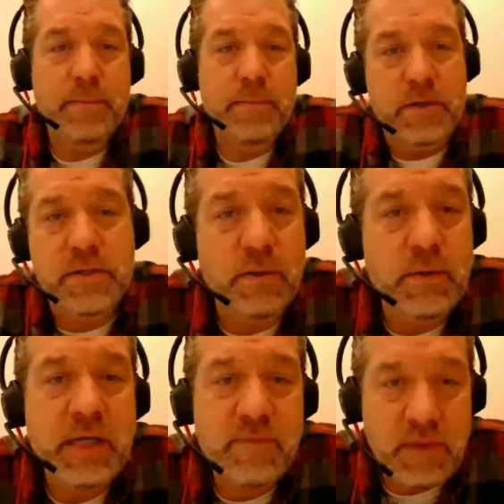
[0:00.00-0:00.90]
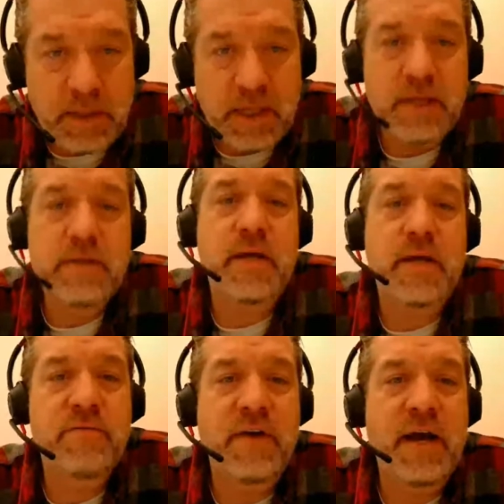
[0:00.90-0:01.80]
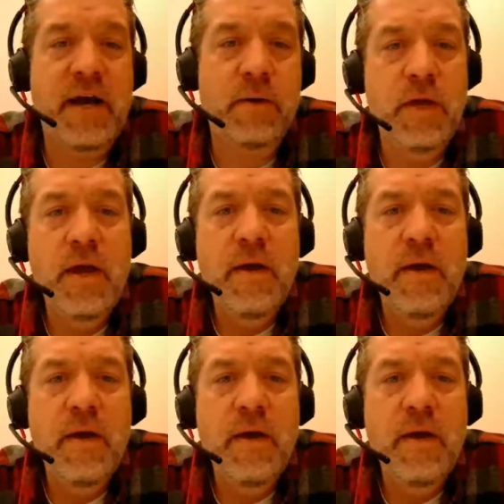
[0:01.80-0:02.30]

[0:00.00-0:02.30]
personal EVPs and found